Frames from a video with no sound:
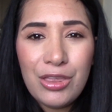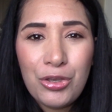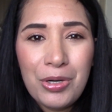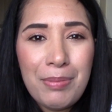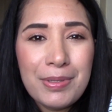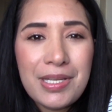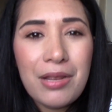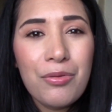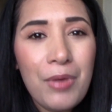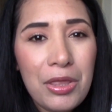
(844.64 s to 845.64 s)
30% of
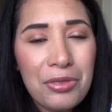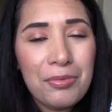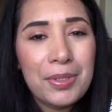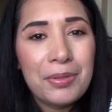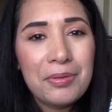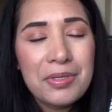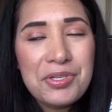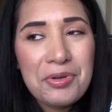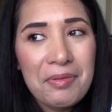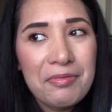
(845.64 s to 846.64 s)
the way through
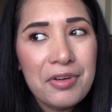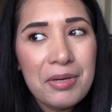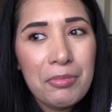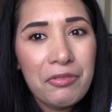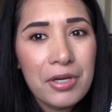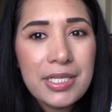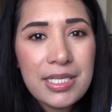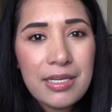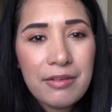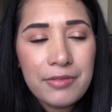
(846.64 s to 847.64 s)
Stormfront before I
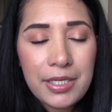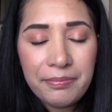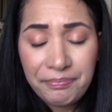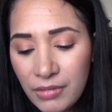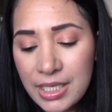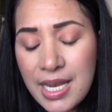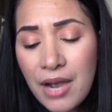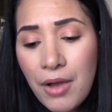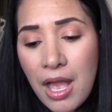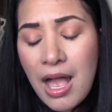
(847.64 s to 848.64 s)
DNF'd it.
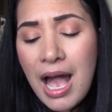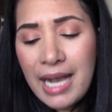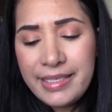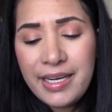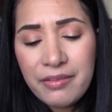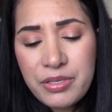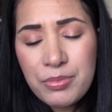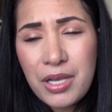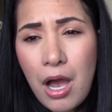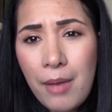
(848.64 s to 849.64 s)
Now, I did have
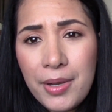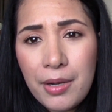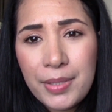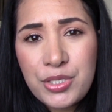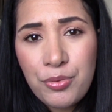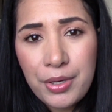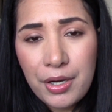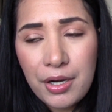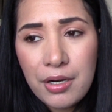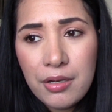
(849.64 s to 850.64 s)
someone comment on my
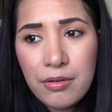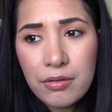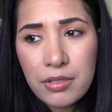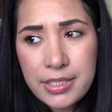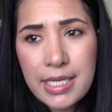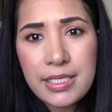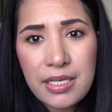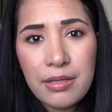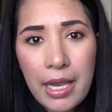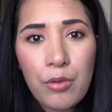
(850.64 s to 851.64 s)
Twitter, because I
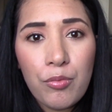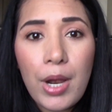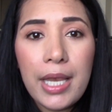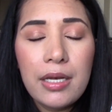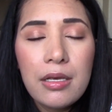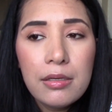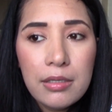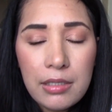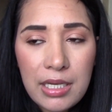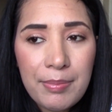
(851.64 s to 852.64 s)
did like write
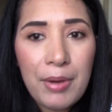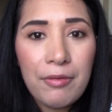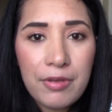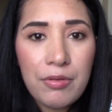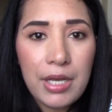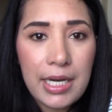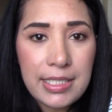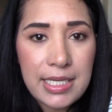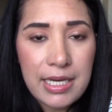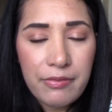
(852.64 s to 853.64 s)
in my review that I
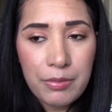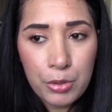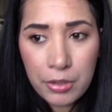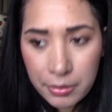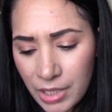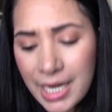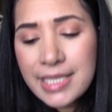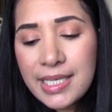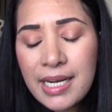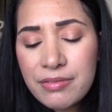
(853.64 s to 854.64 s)
DNF'd the book. And I
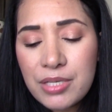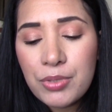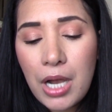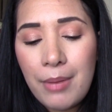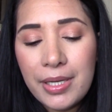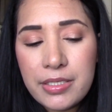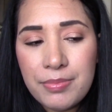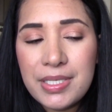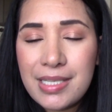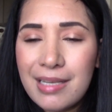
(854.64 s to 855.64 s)
did have someone comment to
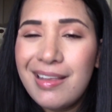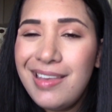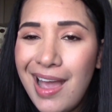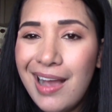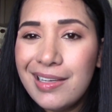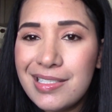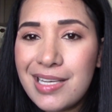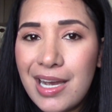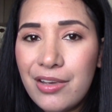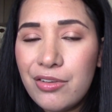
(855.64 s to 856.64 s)
me saying like, yeah, I could
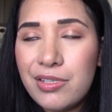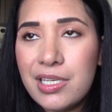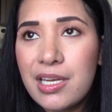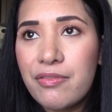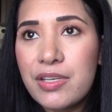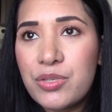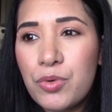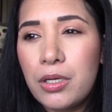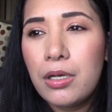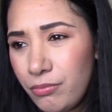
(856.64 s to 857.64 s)
see how you DNF this
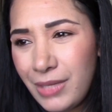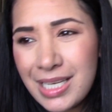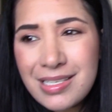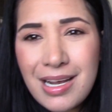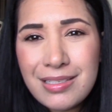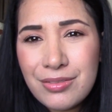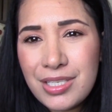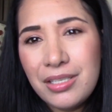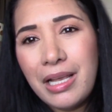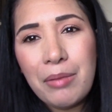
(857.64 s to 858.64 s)
one. It's not
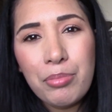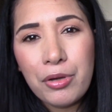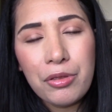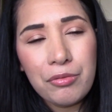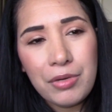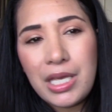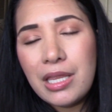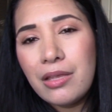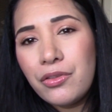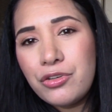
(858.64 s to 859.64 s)
until like book 3
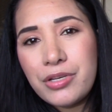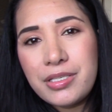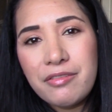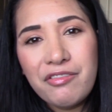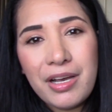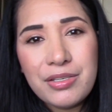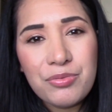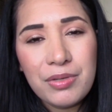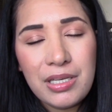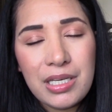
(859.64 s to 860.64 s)
that the Dresden Files
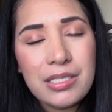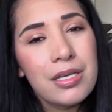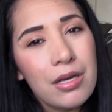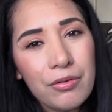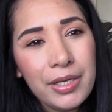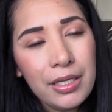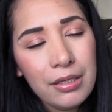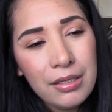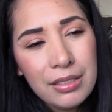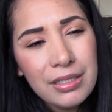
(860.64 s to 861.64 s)
really gets going.
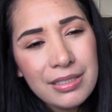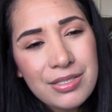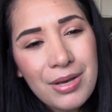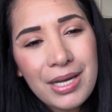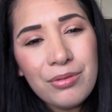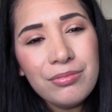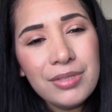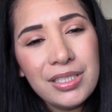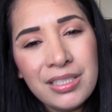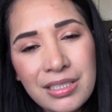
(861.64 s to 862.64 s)
So
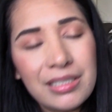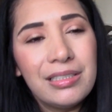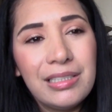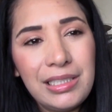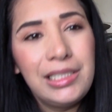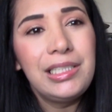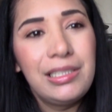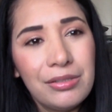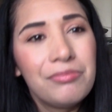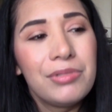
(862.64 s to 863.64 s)
I just
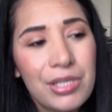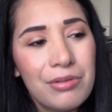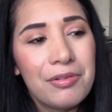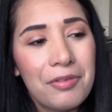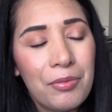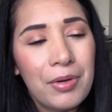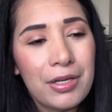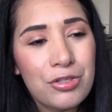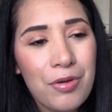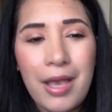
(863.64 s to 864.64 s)
don't know if I want to
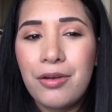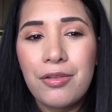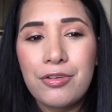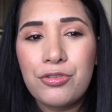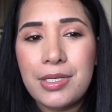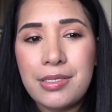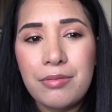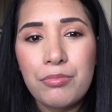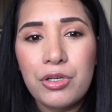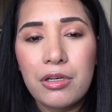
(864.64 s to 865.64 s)
try another
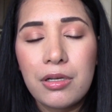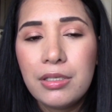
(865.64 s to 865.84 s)
Dresden book.